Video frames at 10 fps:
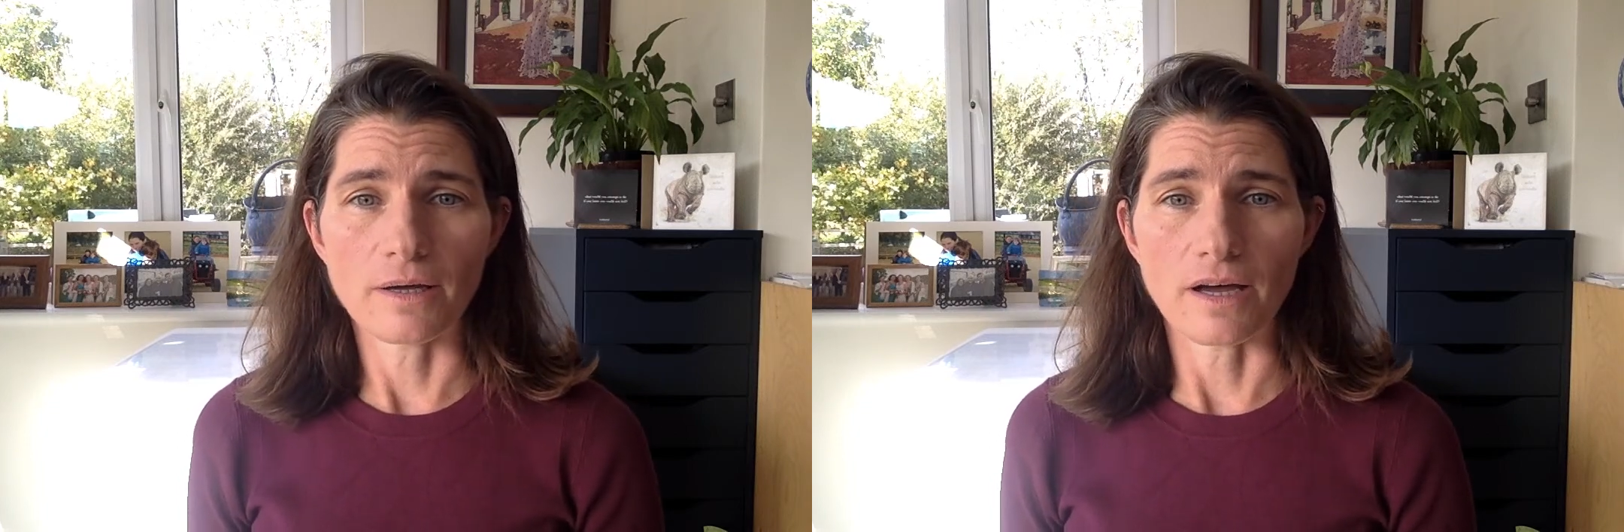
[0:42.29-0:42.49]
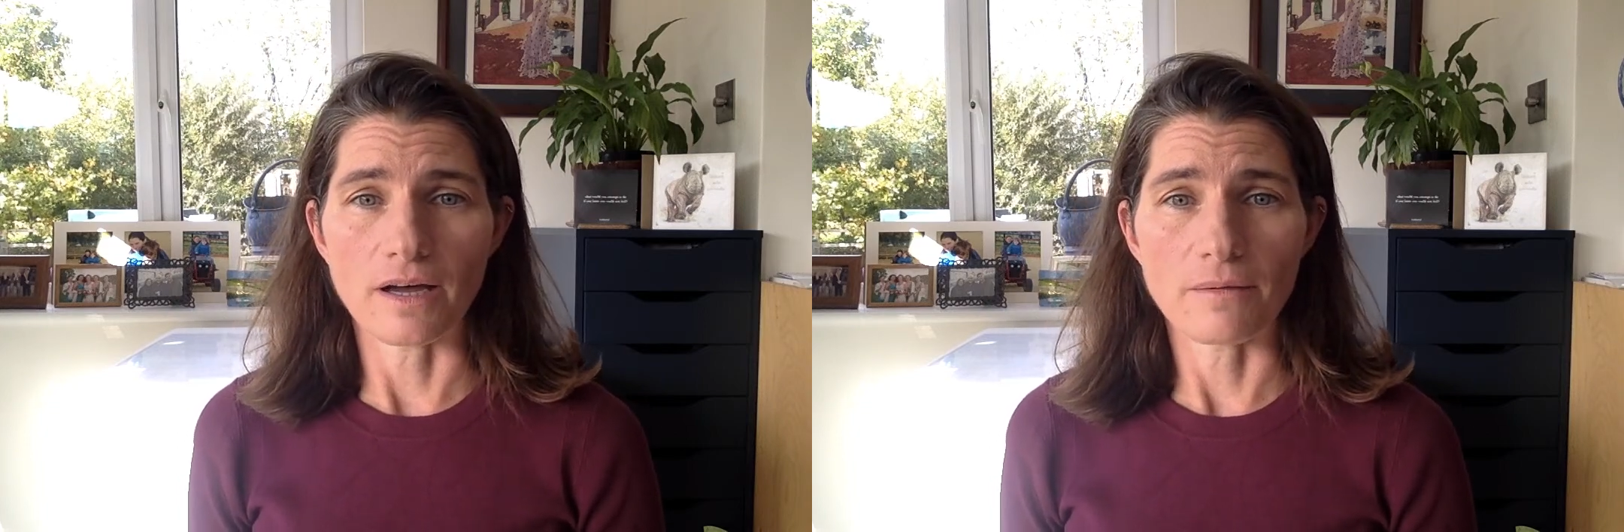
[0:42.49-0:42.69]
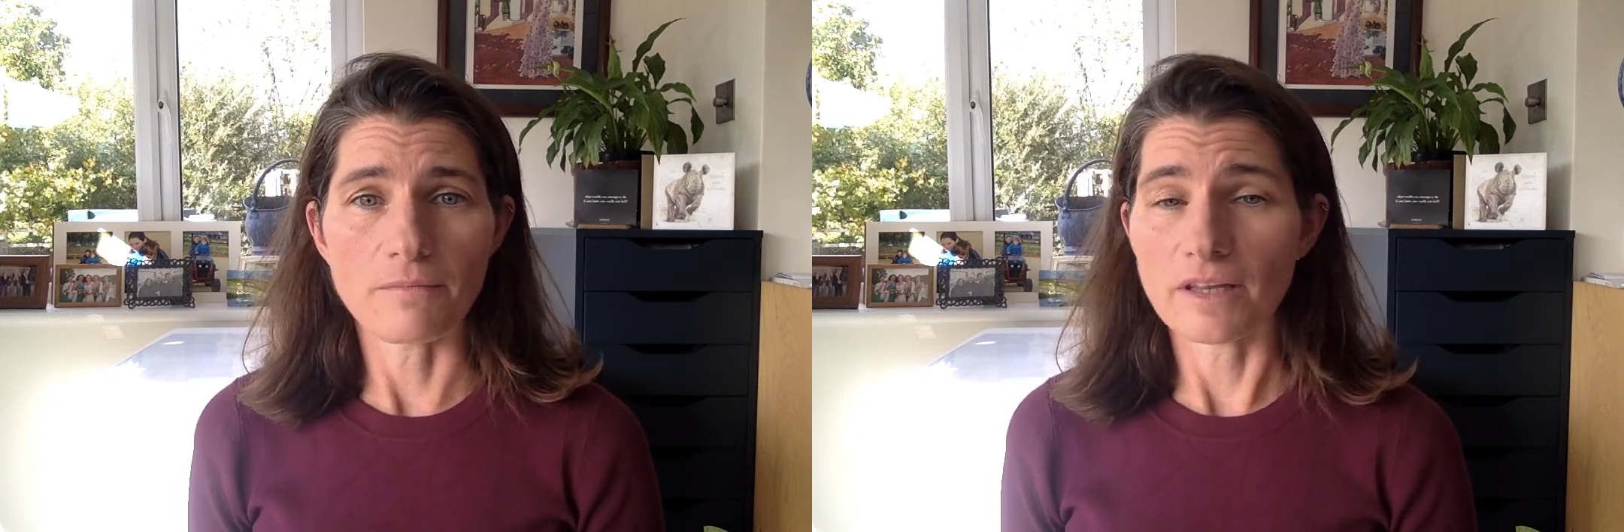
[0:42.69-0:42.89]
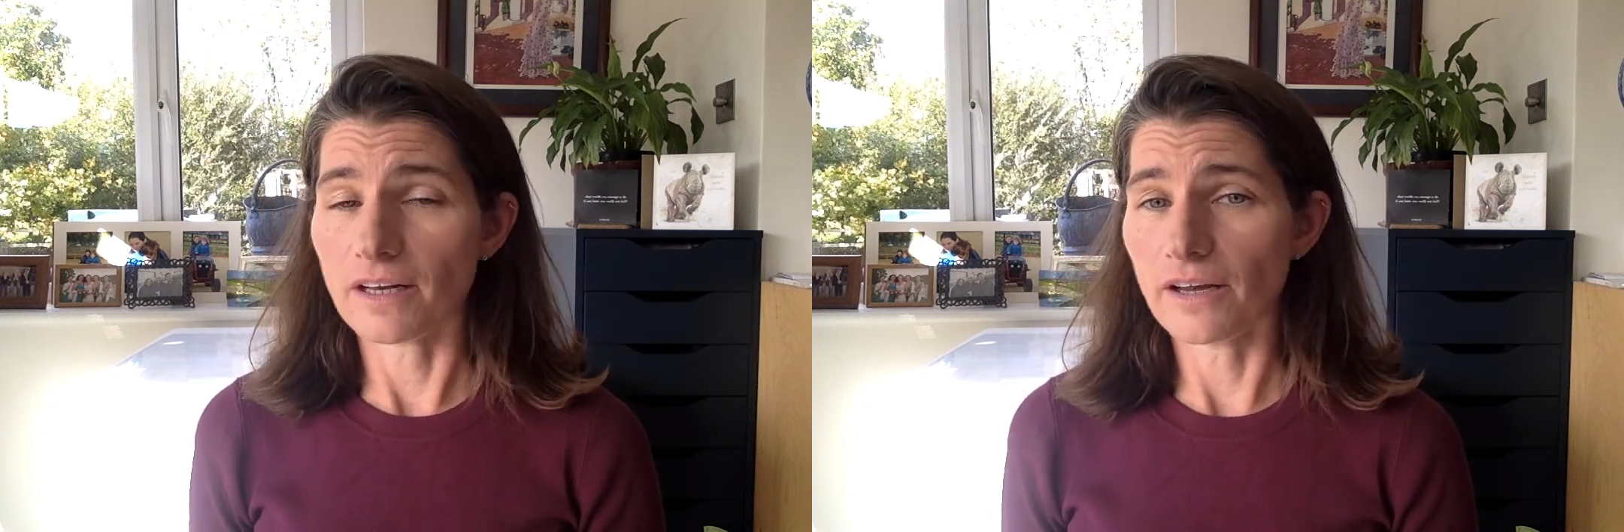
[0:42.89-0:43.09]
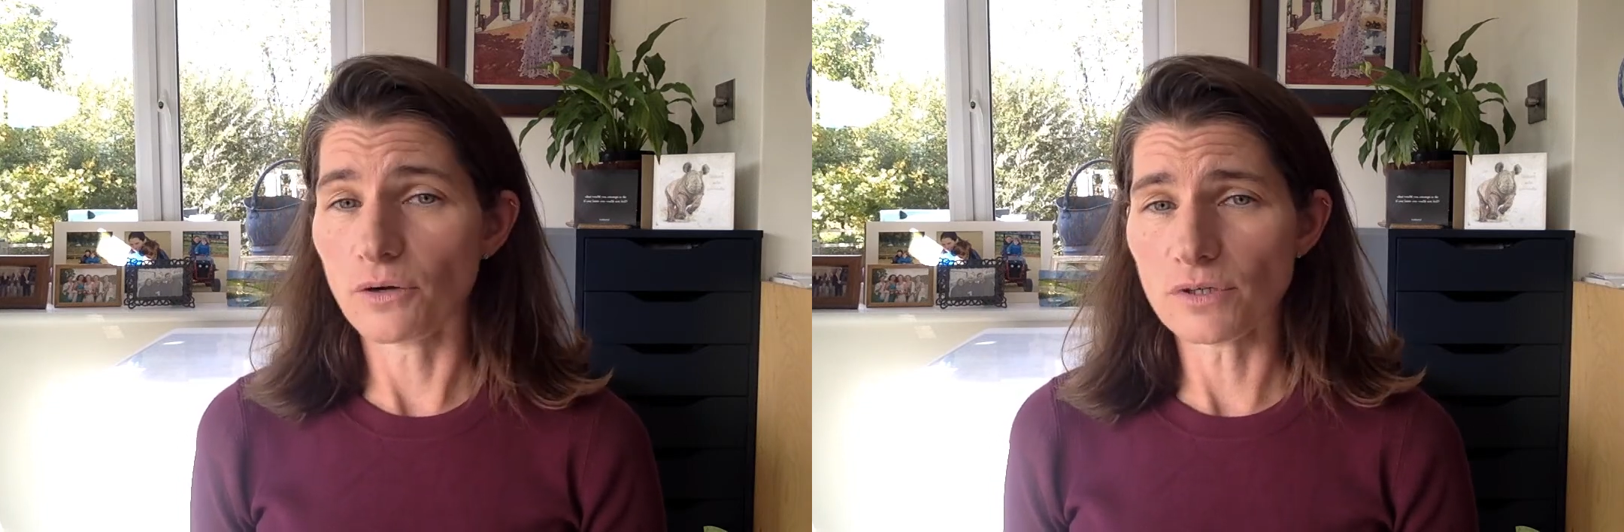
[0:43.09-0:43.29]
the
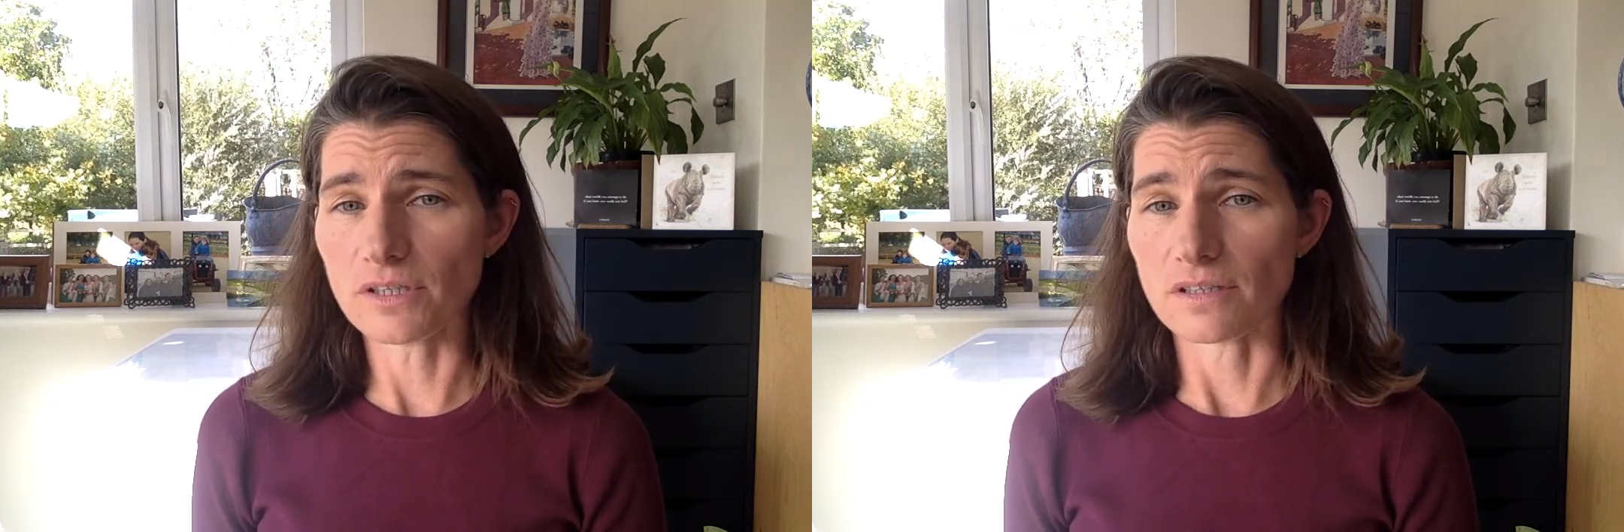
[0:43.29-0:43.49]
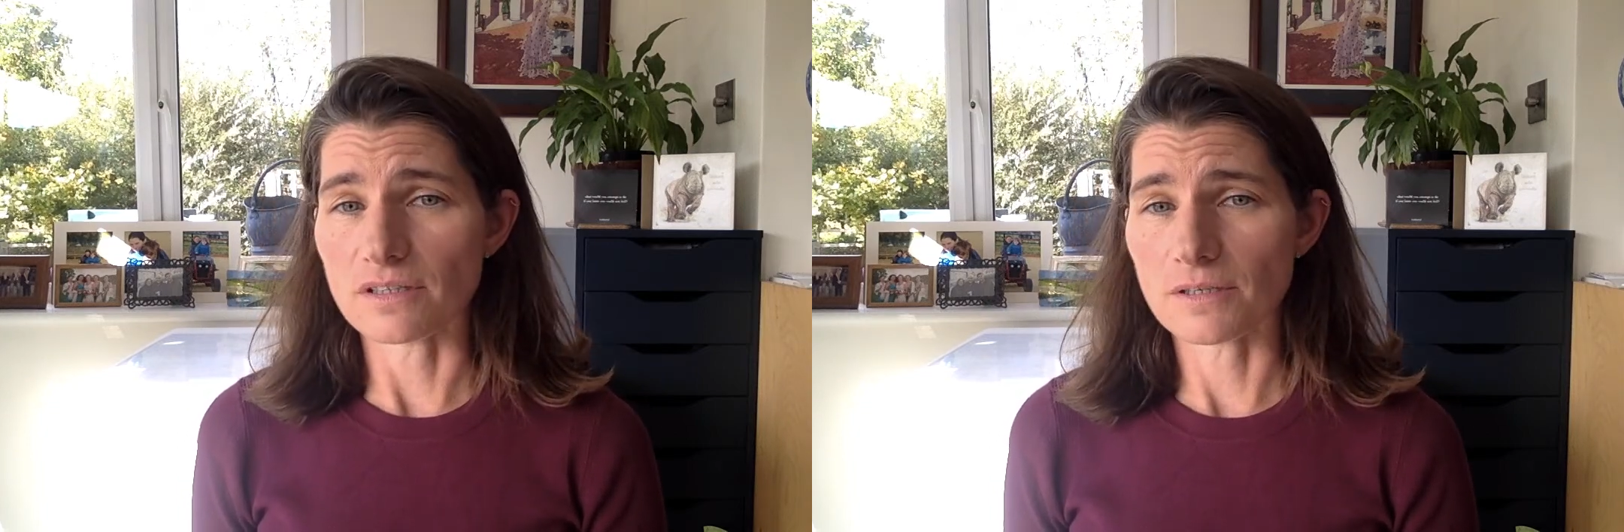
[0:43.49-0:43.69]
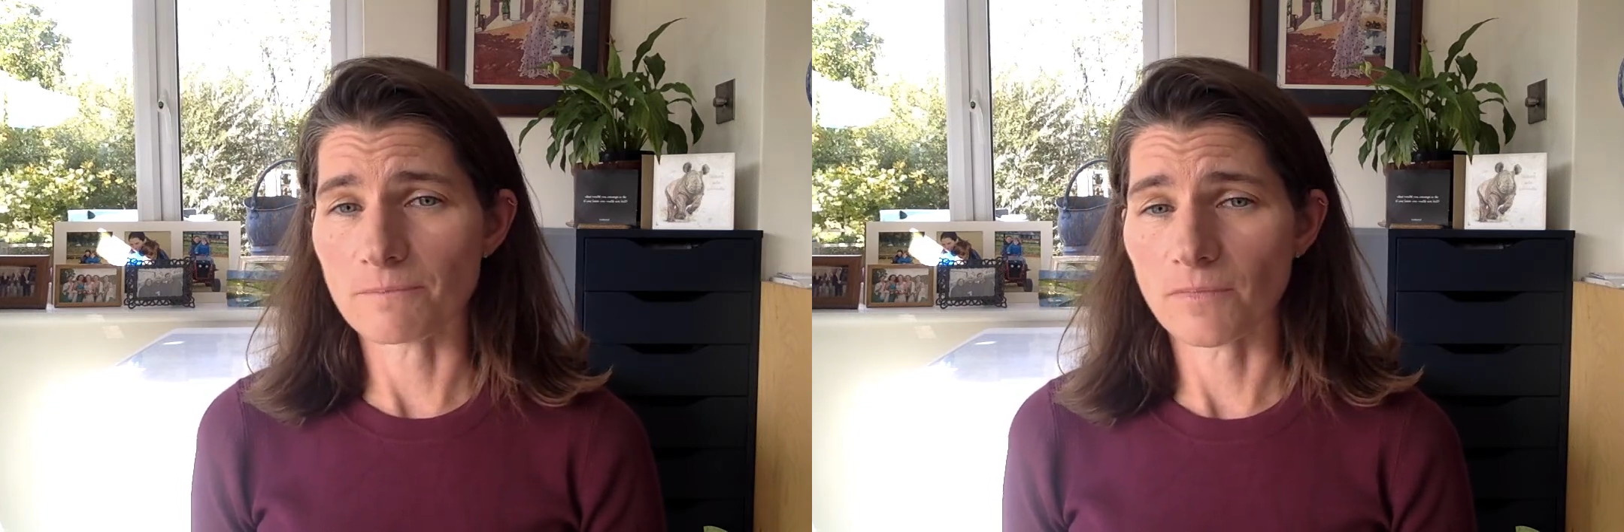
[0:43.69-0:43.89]
lay audience.